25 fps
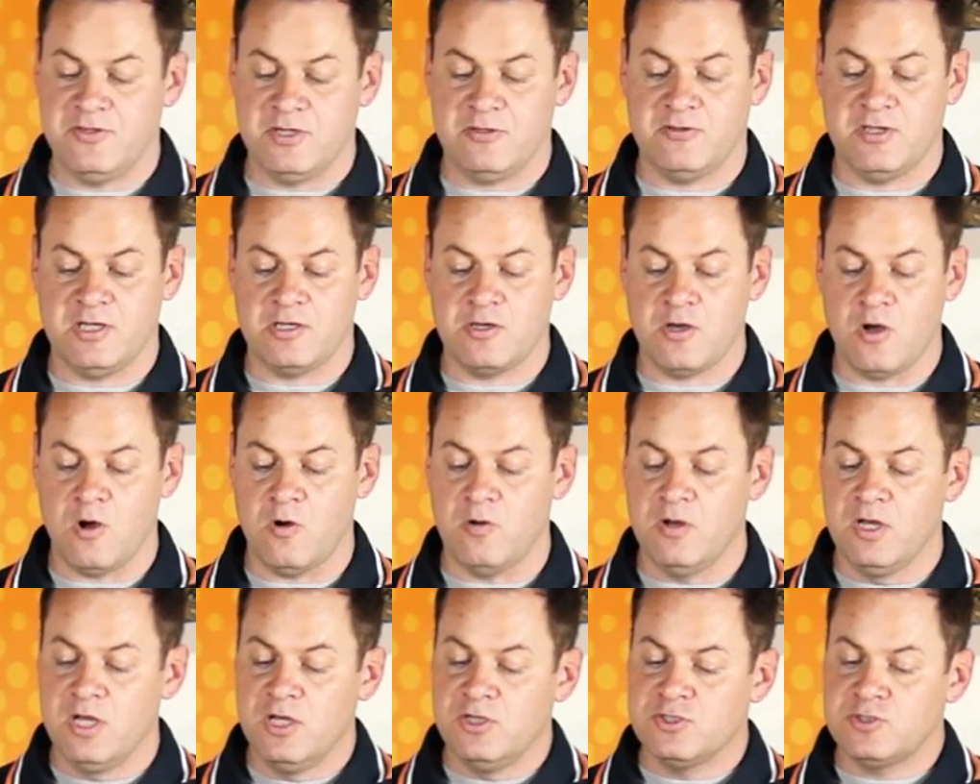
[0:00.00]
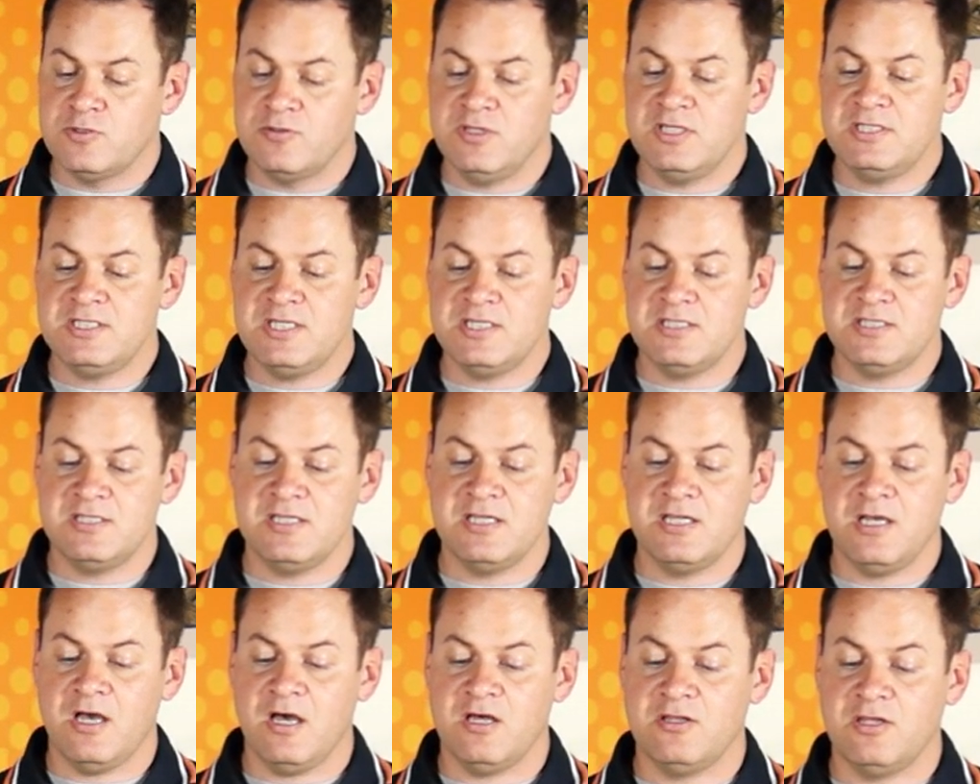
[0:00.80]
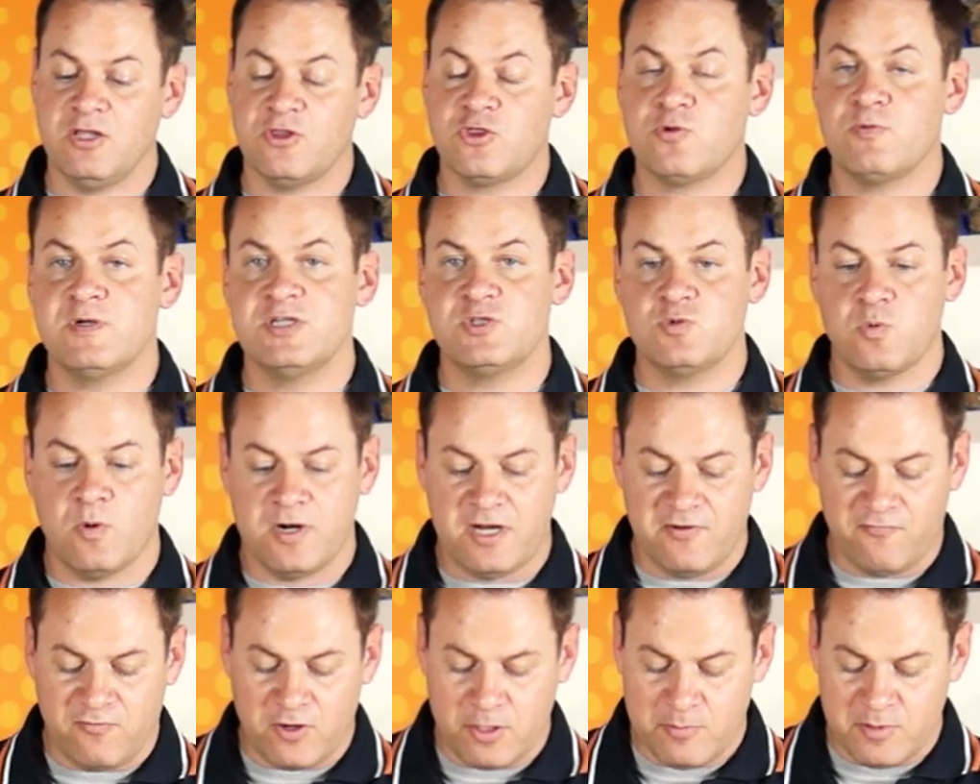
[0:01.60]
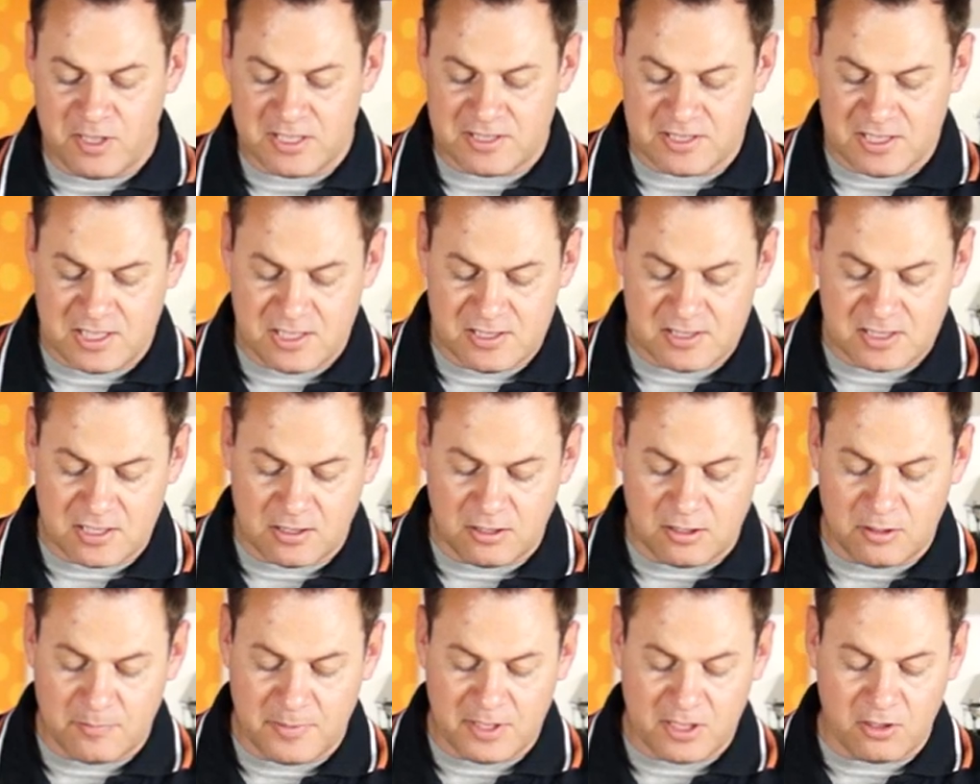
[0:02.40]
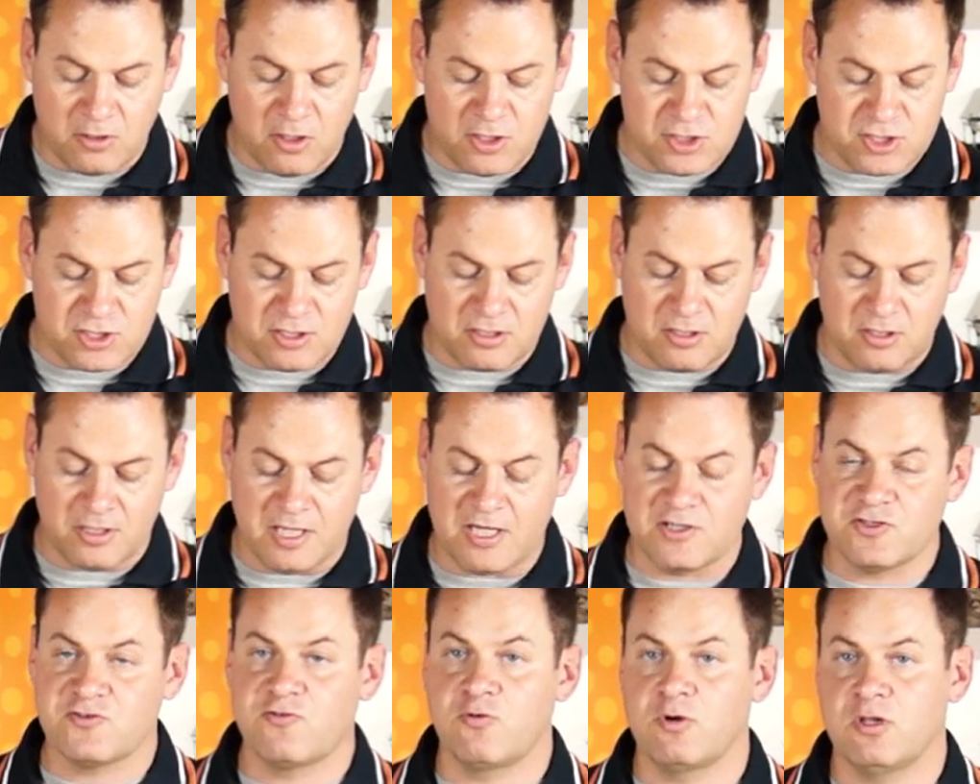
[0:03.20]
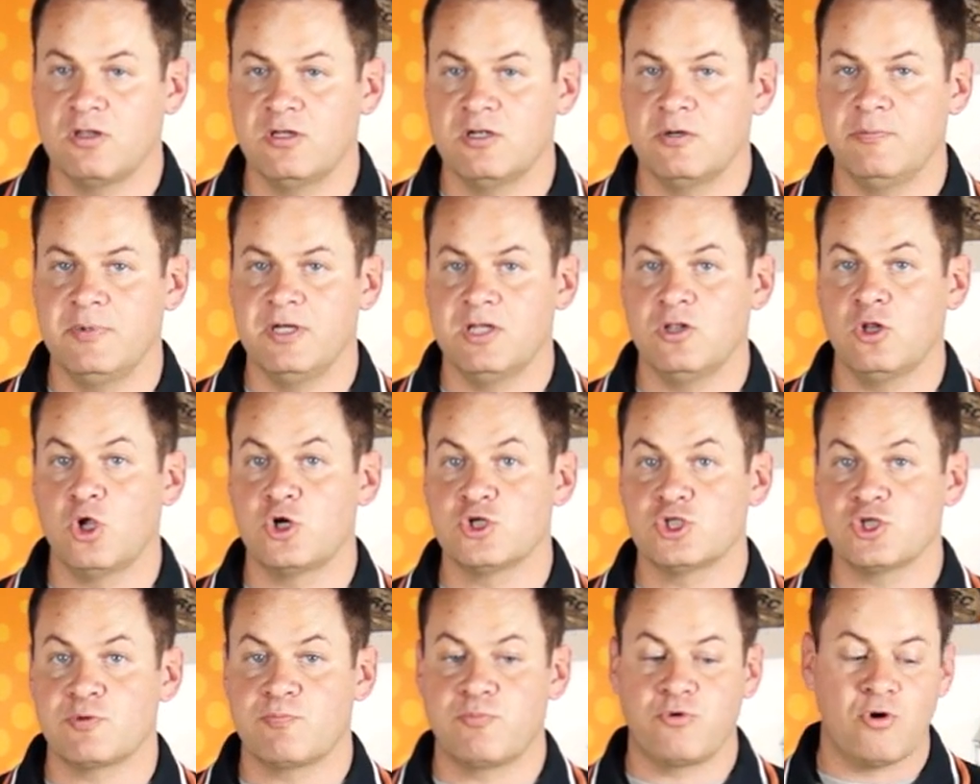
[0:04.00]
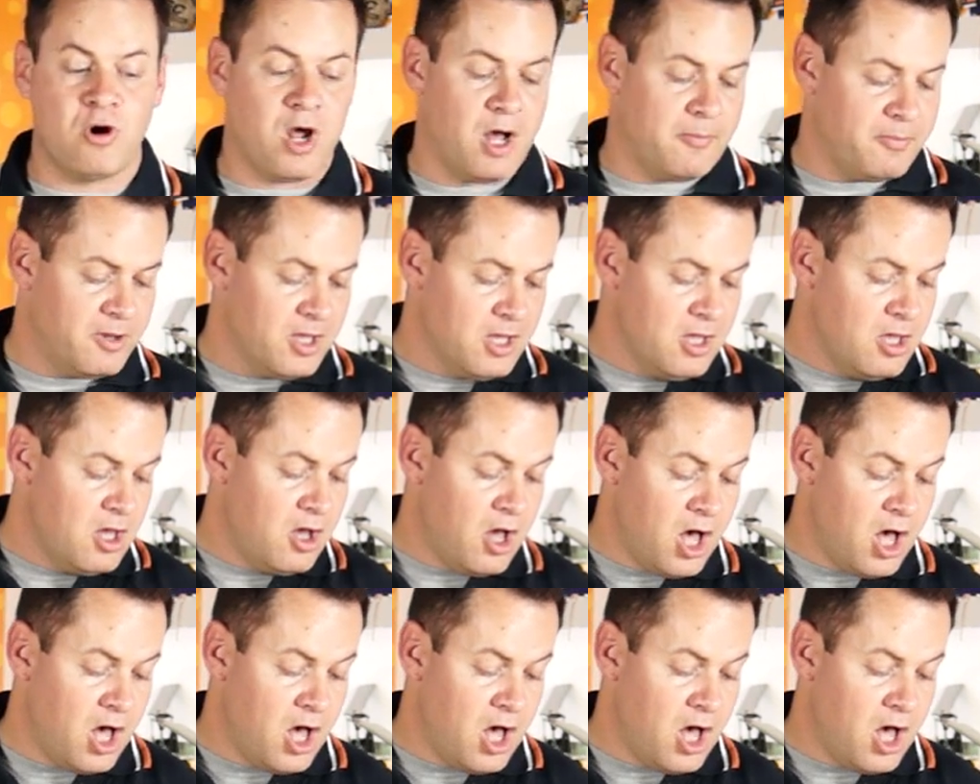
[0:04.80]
There they go. So this is the 320 frame. You can see it's a little bit larger. It allows for a little bit larger prop.